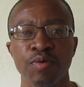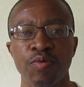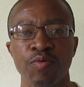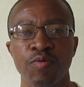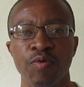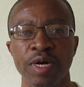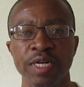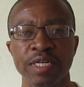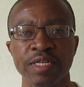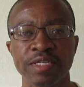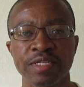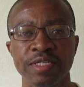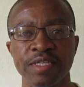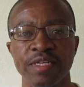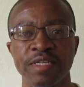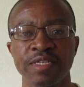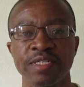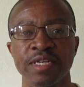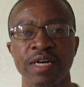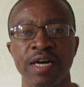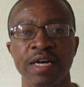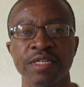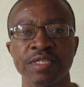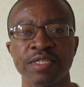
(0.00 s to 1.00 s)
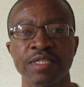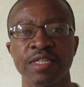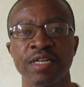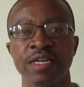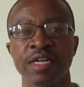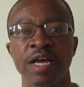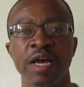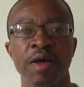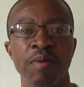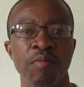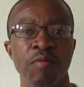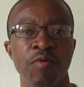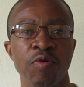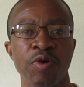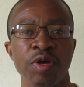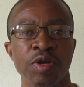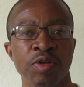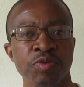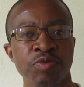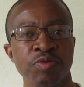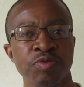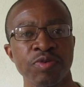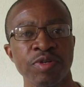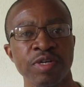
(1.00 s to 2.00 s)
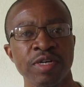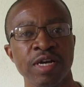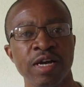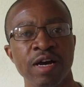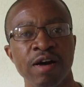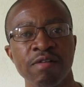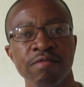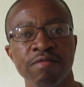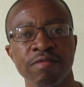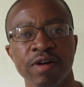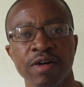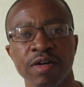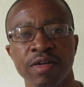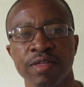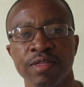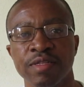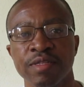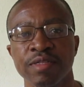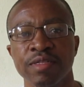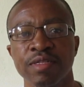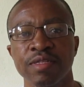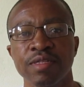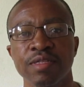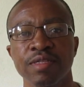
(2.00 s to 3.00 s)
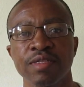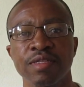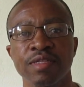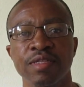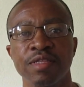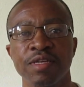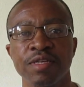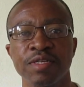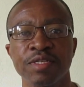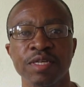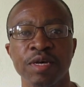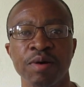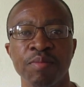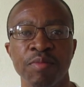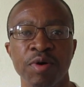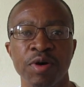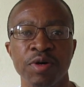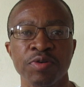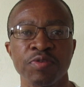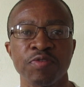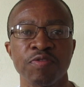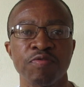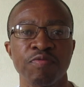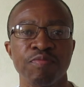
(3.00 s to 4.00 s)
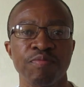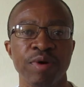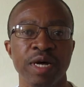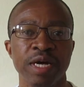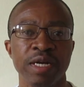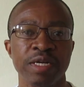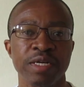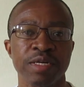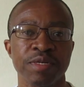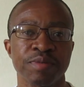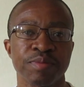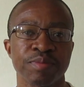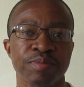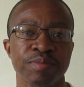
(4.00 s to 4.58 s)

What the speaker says: What is the chance that I'm going to recover this amount of money?